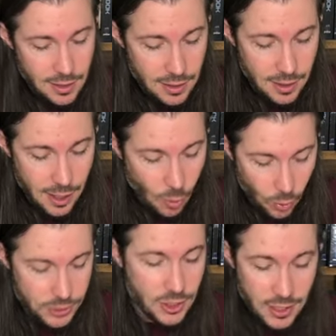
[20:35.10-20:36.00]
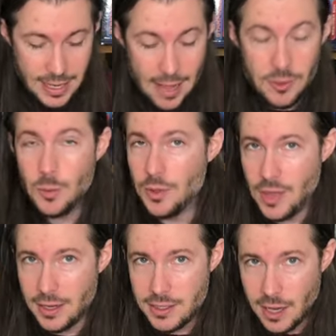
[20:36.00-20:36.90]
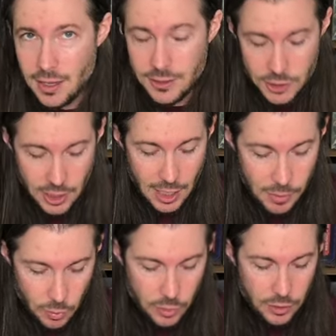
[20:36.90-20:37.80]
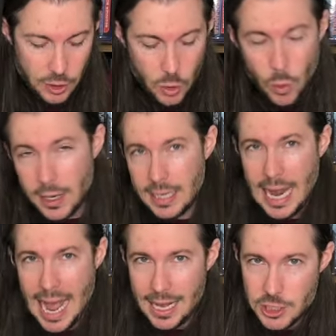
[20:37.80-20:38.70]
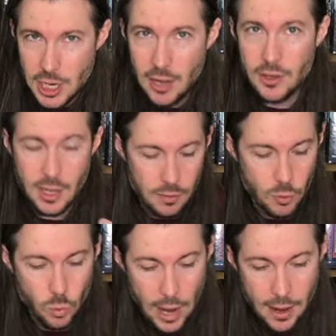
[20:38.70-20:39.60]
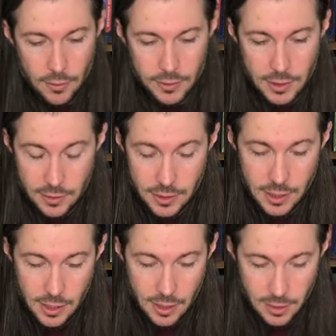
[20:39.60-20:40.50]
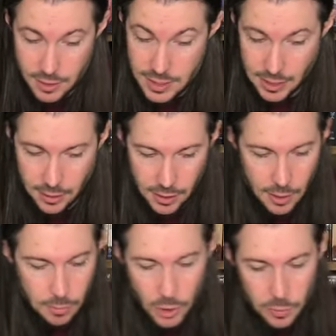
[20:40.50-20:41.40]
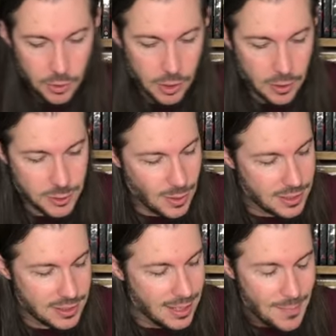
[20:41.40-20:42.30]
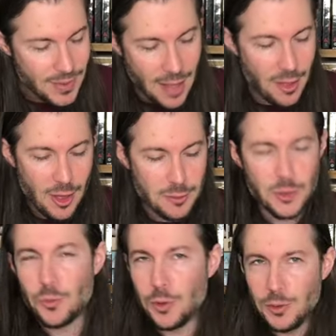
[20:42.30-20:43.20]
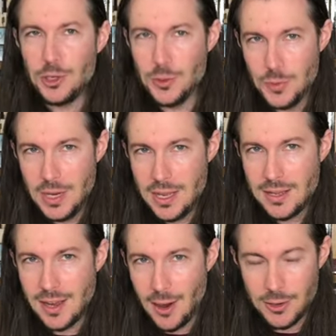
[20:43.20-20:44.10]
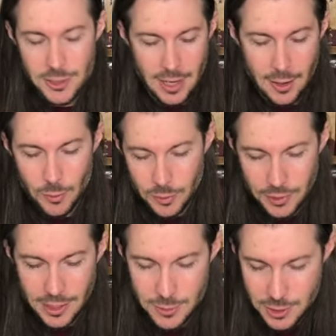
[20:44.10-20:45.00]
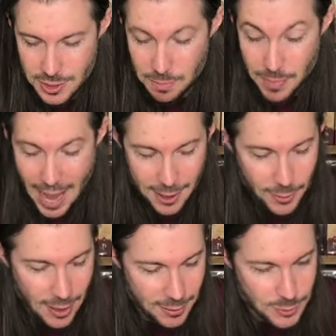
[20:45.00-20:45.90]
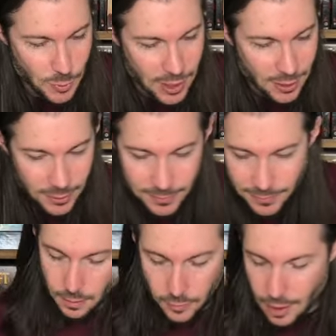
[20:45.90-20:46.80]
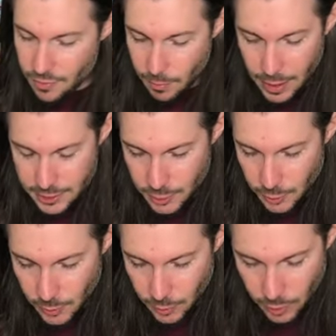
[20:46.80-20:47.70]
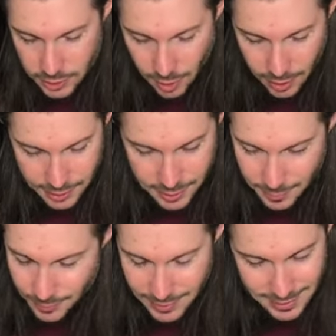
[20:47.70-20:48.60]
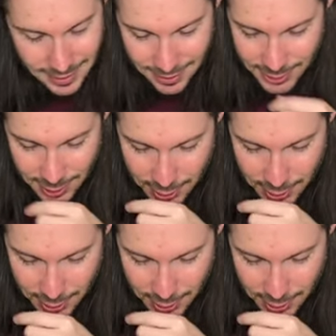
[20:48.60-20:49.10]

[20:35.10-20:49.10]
uh, or it's going to nail you with that tongue. So you got to be really quick and agile, kind of around the the deadly Amobogo. So I just I thought that was a really unique character and had a really interesting background as well. Love the Myceloid. What's awesome? Ah, such